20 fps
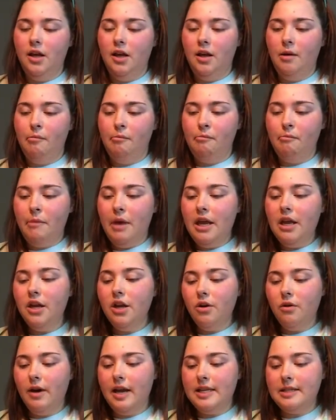
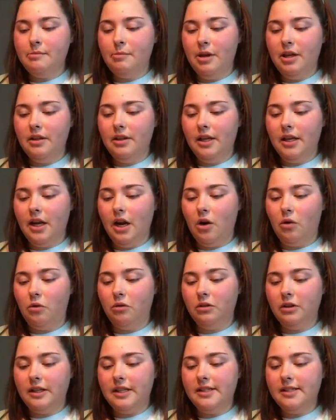Mango has been like a
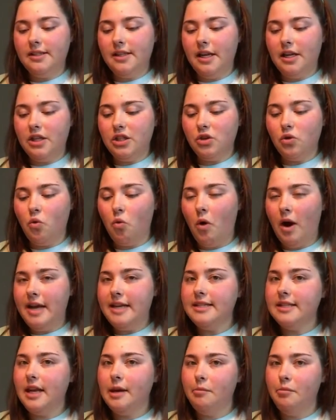release thing
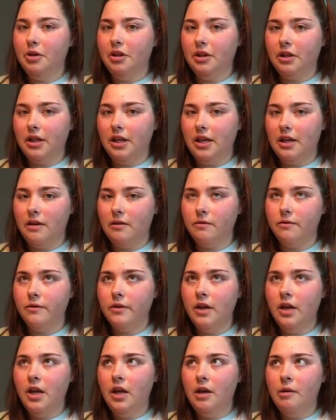twice, I believe,
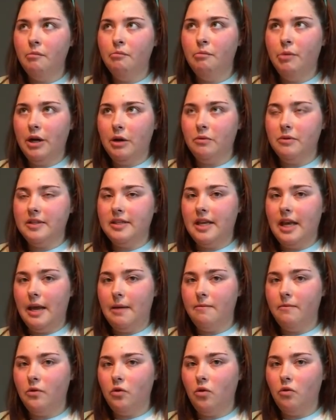but it was Game
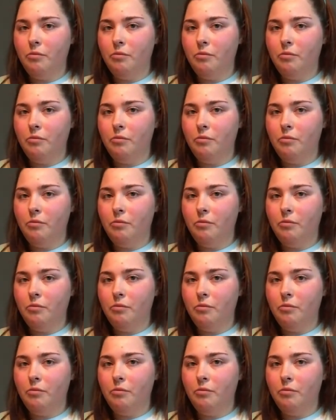Fuel.